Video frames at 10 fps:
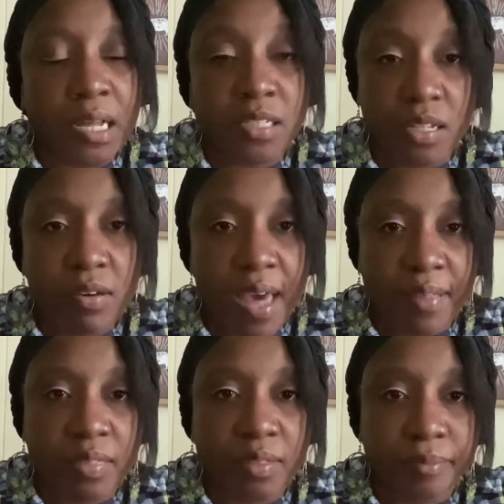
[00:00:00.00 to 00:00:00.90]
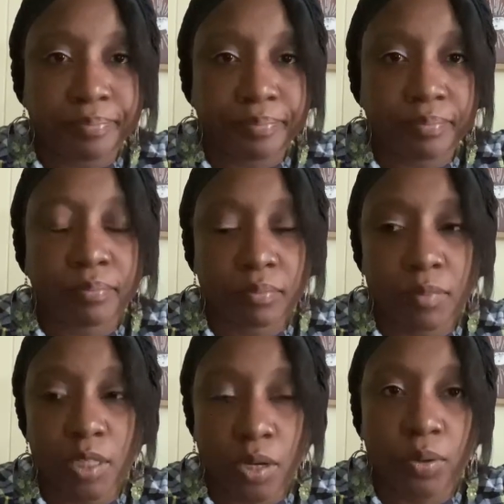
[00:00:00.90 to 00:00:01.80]
I still have to
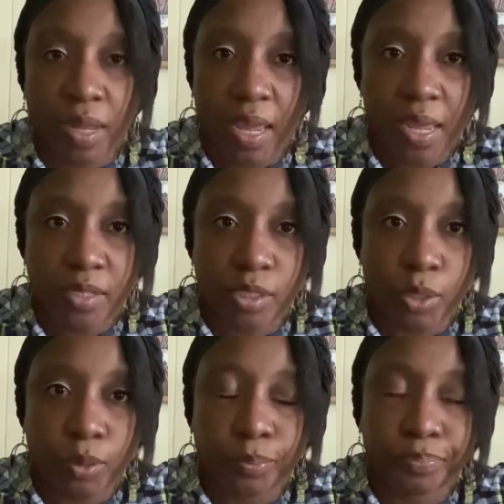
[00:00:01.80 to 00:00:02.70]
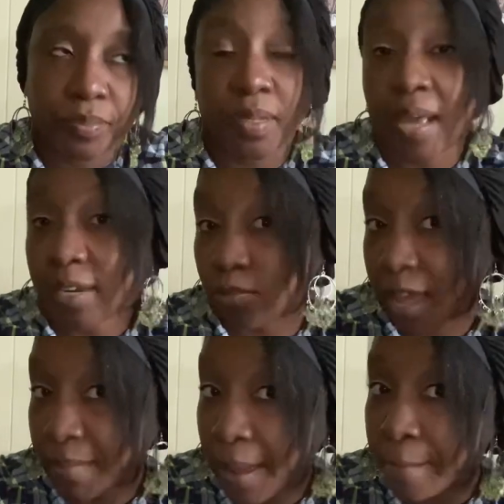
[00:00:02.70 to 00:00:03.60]
look okay. So yeah, I do have
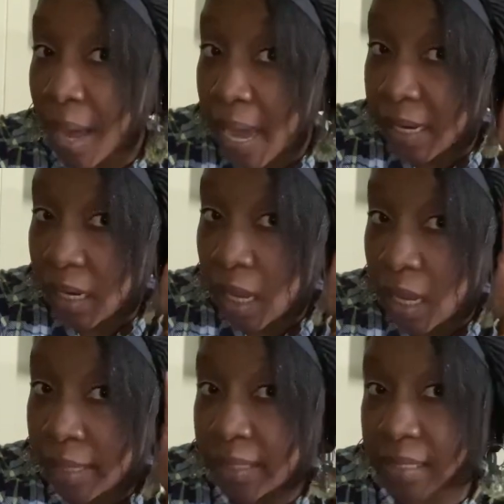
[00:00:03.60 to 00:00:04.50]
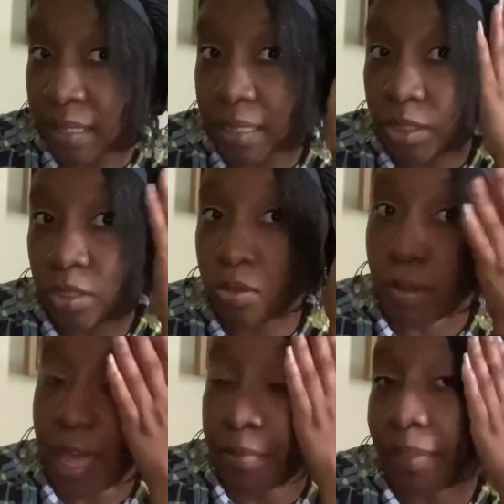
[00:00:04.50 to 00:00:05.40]
my bonnet on. Yes, I do.
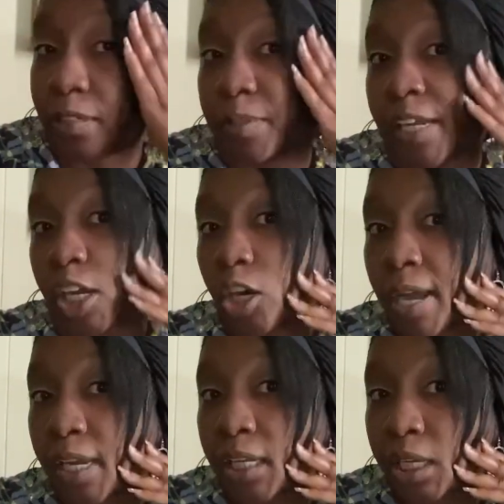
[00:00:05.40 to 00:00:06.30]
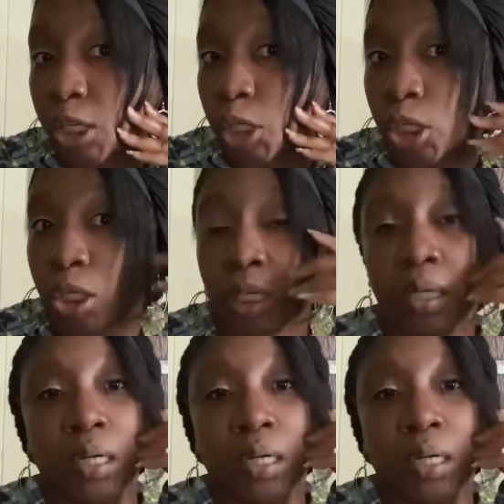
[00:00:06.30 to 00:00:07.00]
Have my little hair out here.